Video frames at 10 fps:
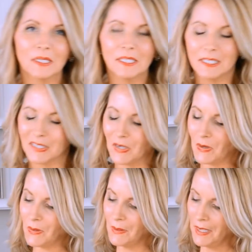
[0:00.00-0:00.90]
didn't
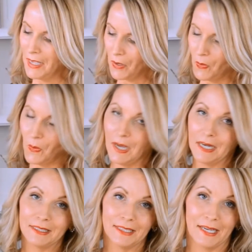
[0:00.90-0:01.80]
go quite
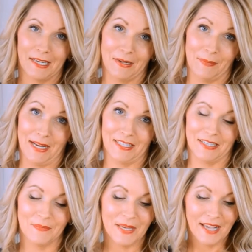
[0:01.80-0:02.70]
as I had imagined
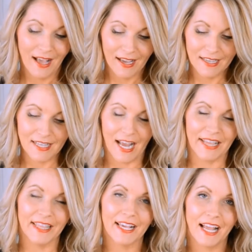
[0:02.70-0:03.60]
because I
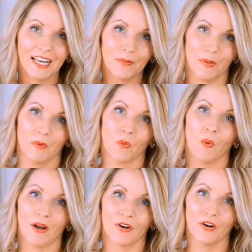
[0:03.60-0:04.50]
think I need to put more
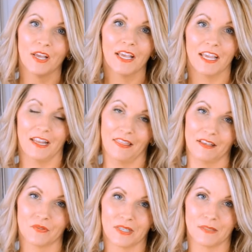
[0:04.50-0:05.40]
water in this
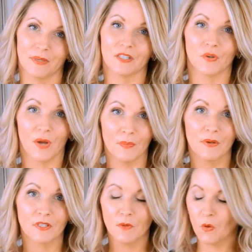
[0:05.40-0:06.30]
recipe. So I put
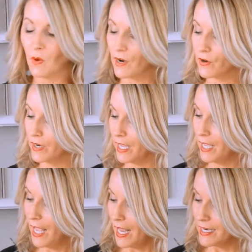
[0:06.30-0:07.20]
some more water in it.
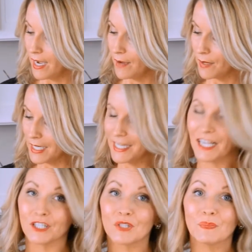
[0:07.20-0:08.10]
Now I'm going to take a
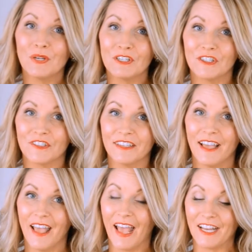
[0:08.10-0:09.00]
spoon
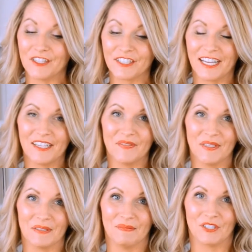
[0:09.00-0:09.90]
and just kind of
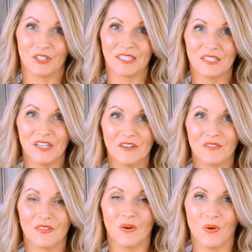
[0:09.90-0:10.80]
drizzle over
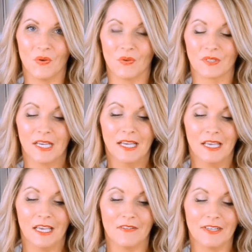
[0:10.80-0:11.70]
the holes.
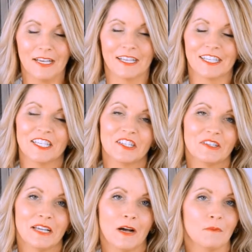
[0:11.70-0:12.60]
If it doesn't turn
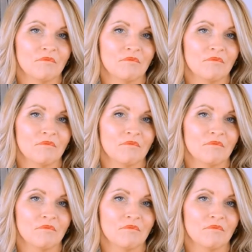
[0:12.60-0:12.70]
out,